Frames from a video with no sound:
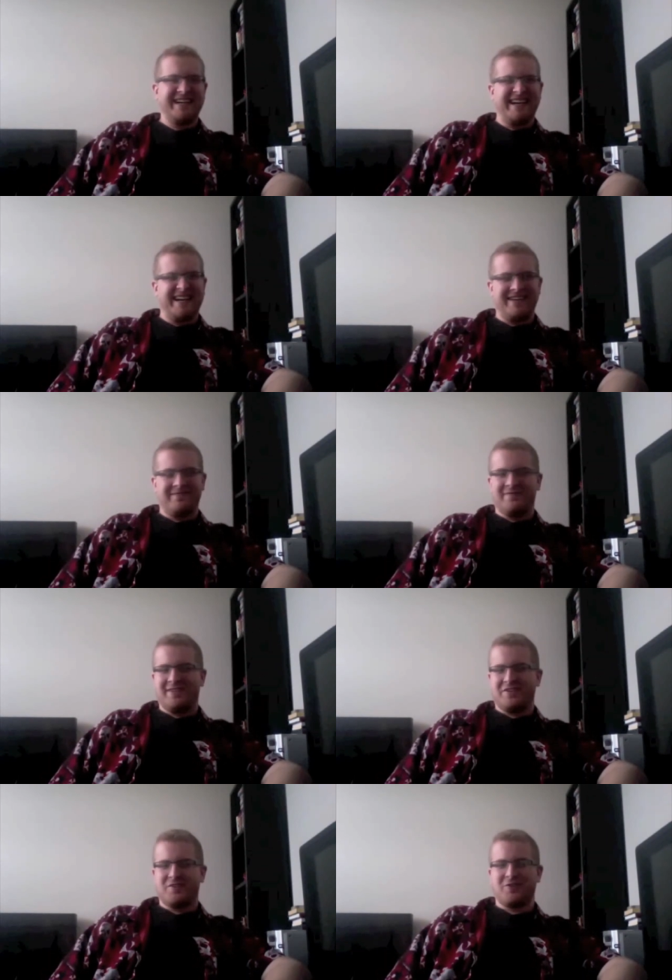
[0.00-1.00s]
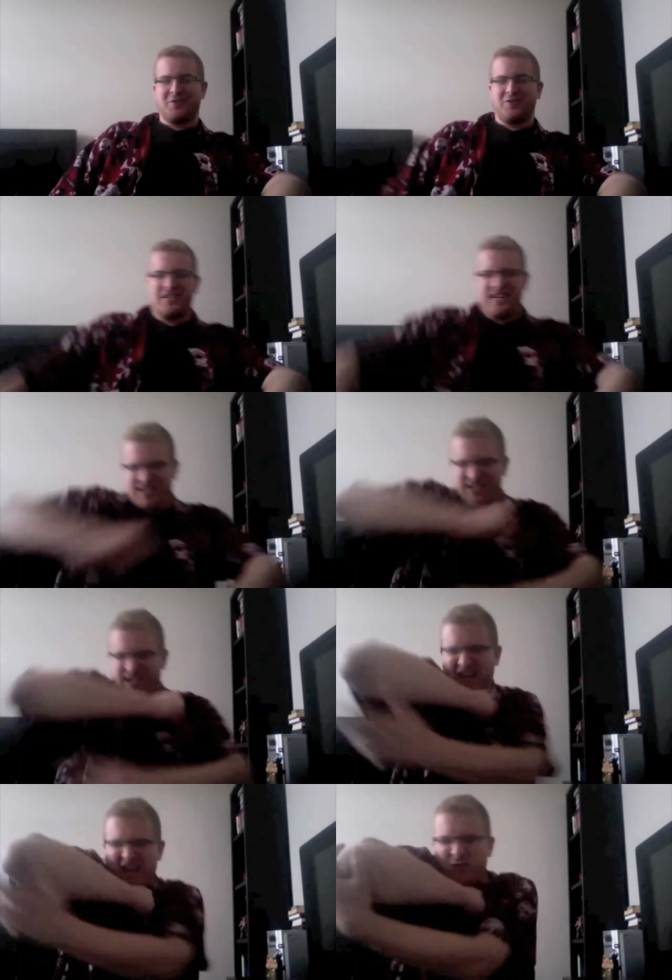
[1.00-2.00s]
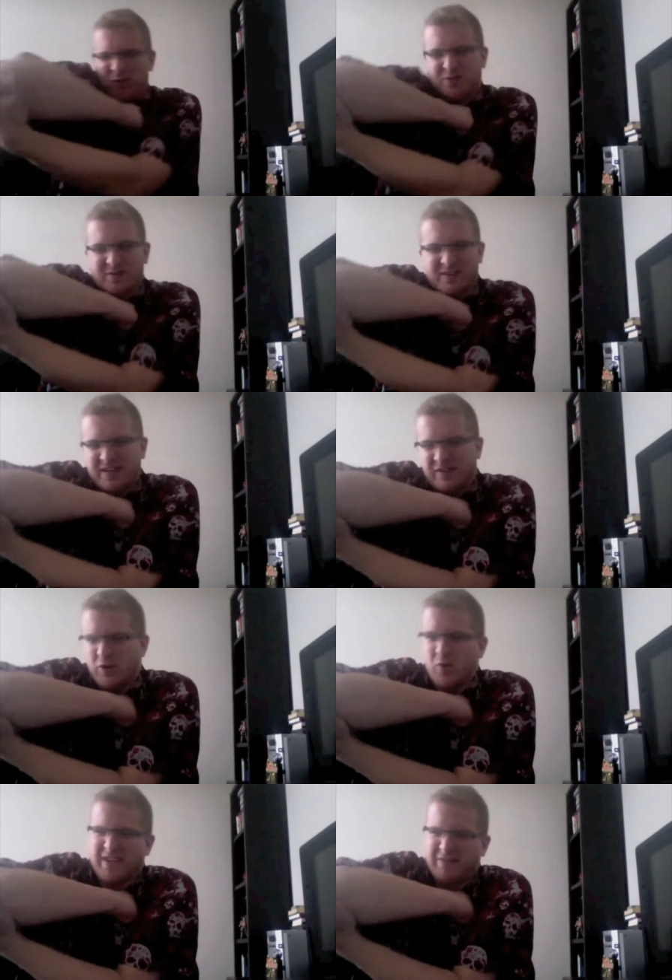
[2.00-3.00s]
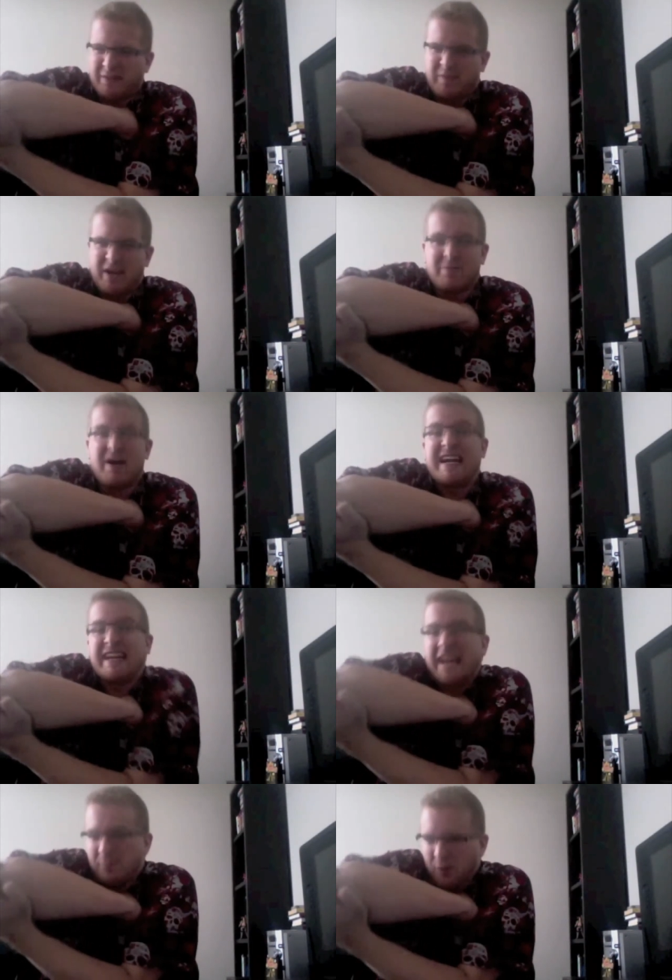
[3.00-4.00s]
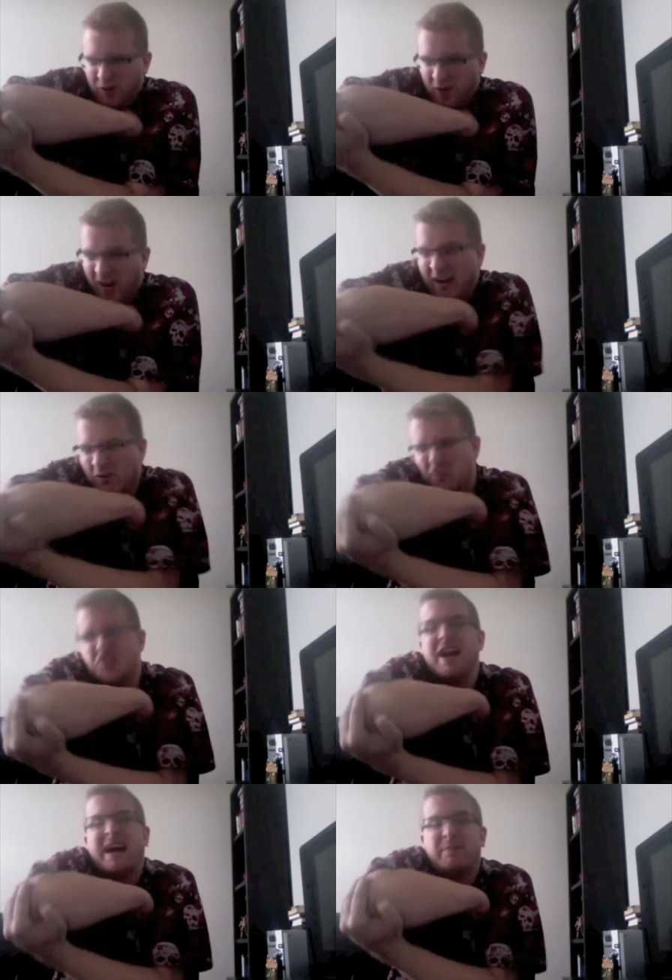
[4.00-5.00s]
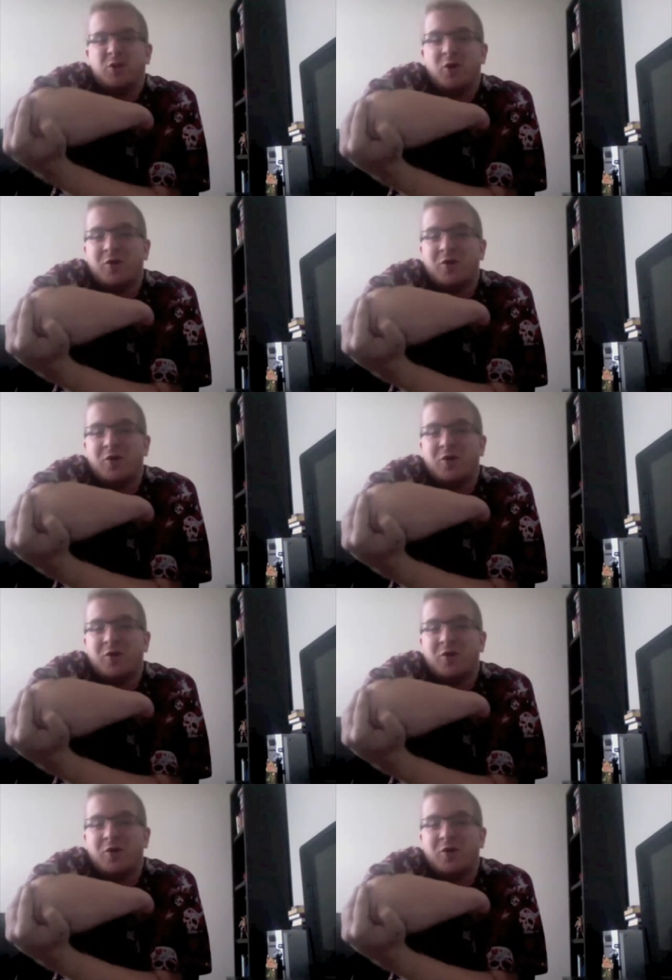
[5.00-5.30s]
He is a total dick. If you don't give me back my Cape Luthor, I'll snap your